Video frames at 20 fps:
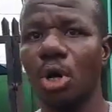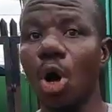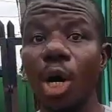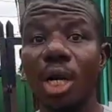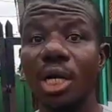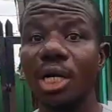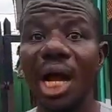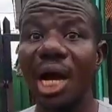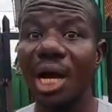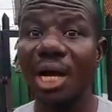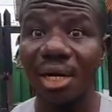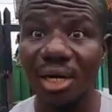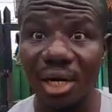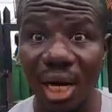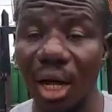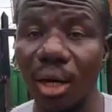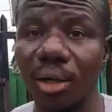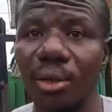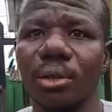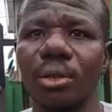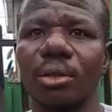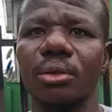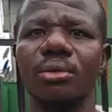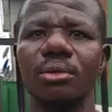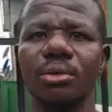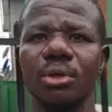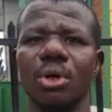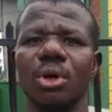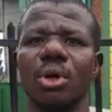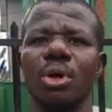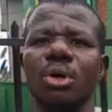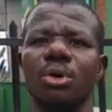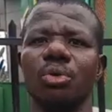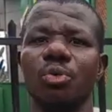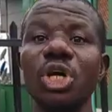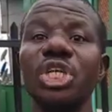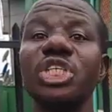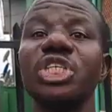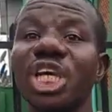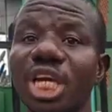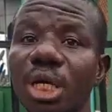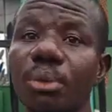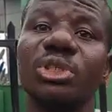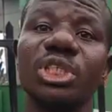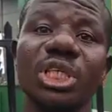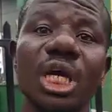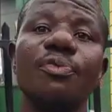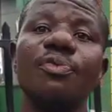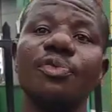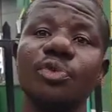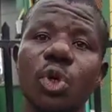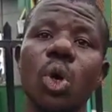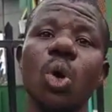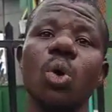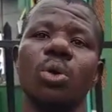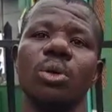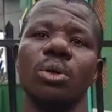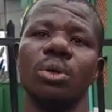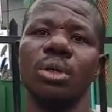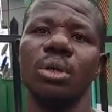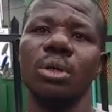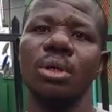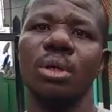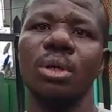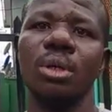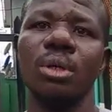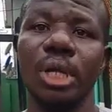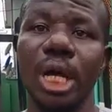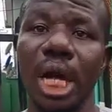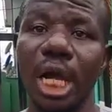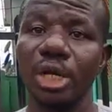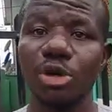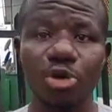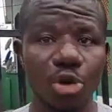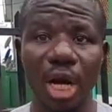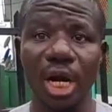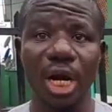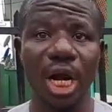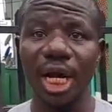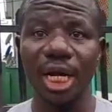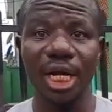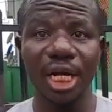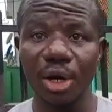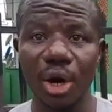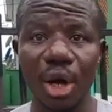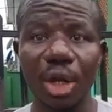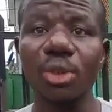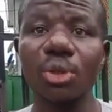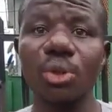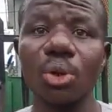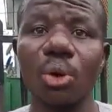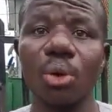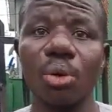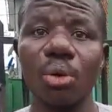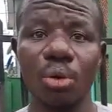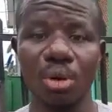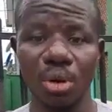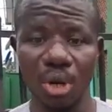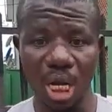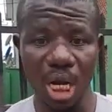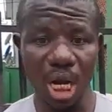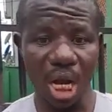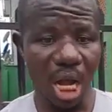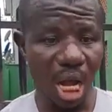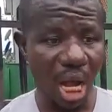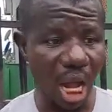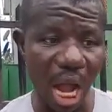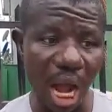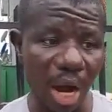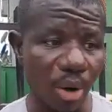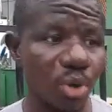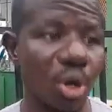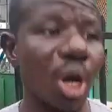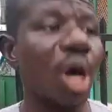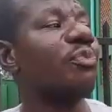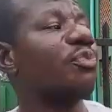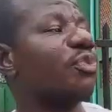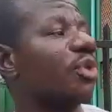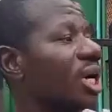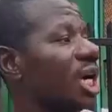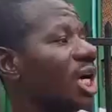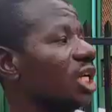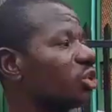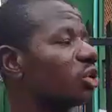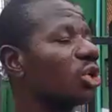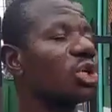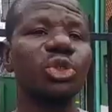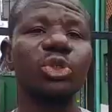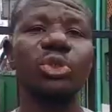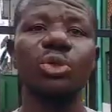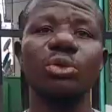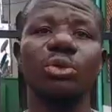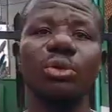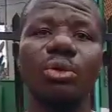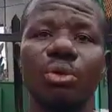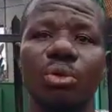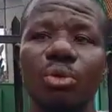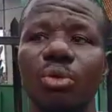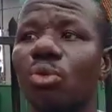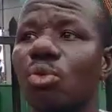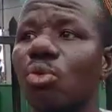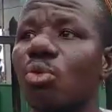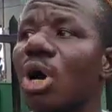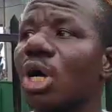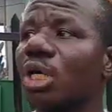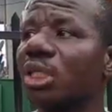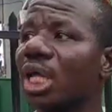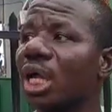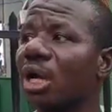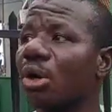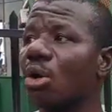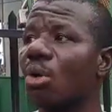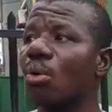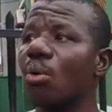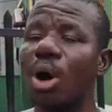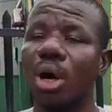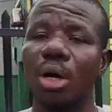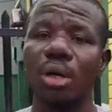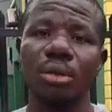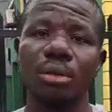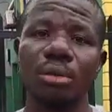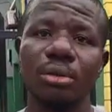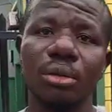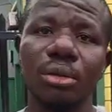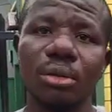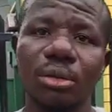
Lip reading: underground, which he himself know. And you and I did not know. I will not forget so soon what Gowon